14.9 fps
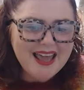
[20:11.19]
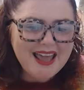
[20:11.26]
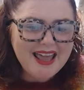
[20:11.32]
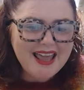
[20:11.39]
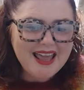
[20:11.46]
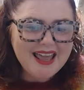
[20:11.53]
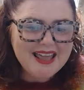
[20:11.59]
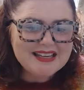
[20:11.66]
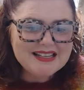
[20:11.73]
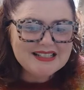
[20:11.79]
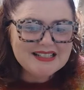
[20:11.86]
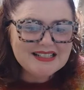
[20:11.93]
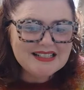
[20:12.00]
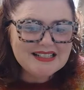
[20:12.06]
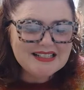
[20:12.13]

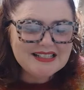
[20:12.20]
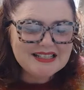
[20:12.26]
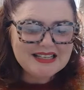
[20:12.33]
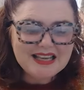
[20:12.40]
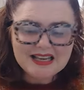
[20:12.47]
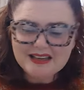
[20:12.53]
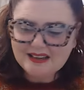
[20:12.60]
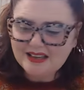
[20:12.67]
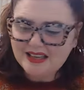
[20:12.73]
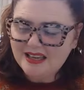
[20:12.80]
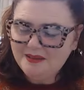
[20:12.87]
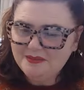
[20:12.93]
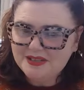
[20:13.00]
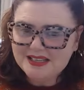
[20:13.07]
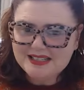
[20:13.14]
and yeah,
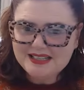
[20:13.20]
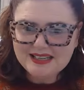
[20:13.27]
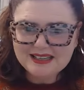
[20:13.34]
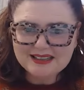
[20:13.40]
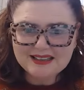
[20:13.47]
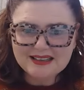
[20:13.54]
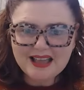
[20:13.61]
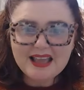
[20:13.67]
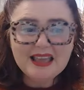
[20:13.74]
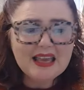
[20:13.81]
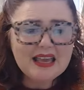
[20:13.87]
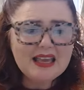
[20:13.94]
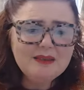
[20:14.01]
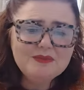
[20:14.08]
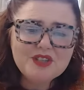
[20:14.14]
keep knitting and
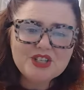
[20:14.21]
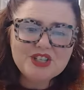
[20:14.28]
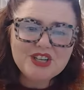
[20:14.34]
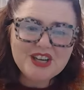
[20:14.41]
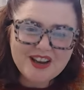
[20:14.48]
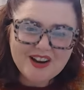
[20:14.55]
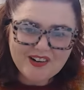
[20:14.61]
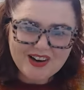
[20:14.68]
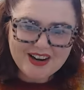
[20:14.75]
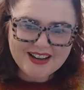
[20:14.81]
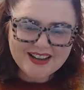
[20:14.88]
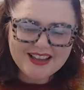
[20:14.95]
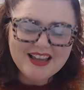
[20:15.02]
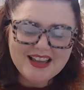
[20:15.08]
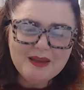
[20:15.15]
keep
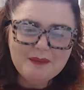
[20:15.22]
sharing.